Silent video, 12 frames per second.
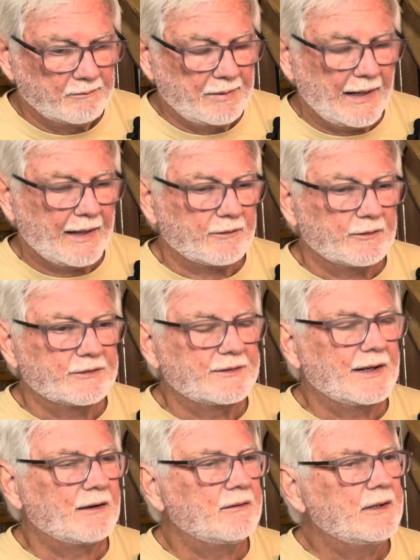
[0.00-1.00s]
batteries.
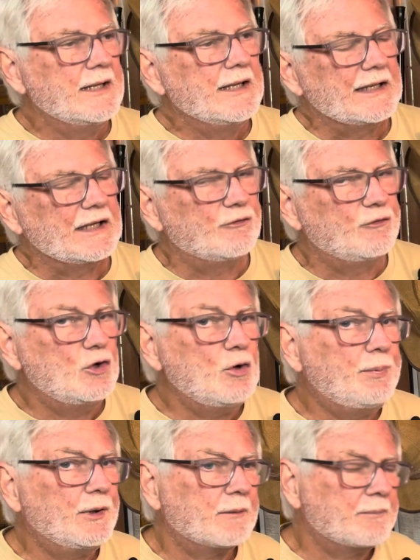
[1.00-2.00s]
Now, if you
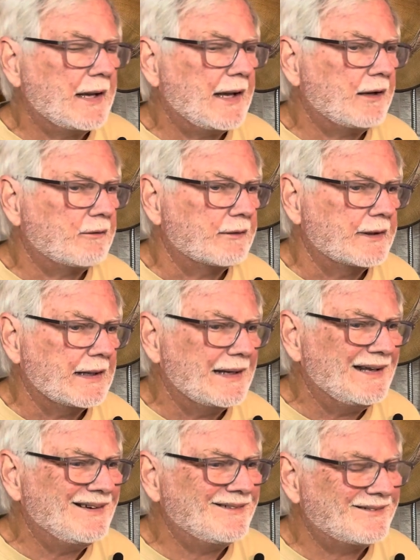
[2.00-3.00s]
put a battery
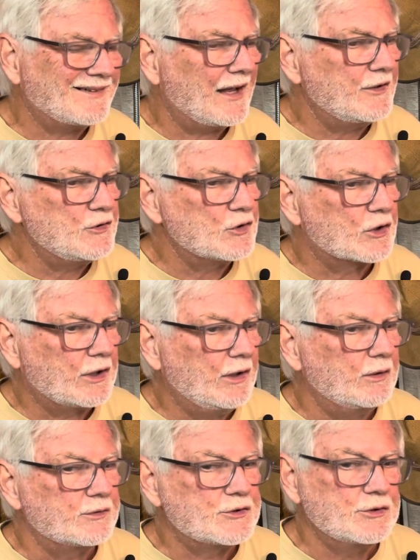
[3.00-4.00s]
inside your
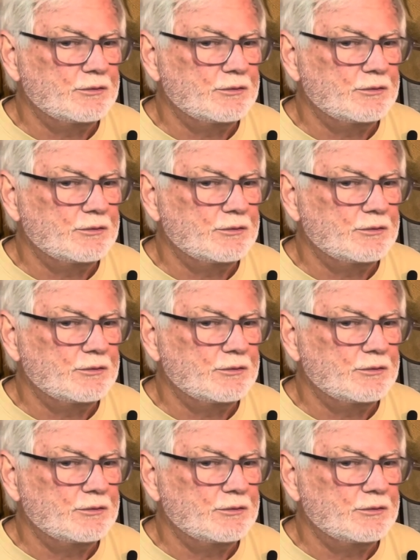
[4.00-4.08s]
coach,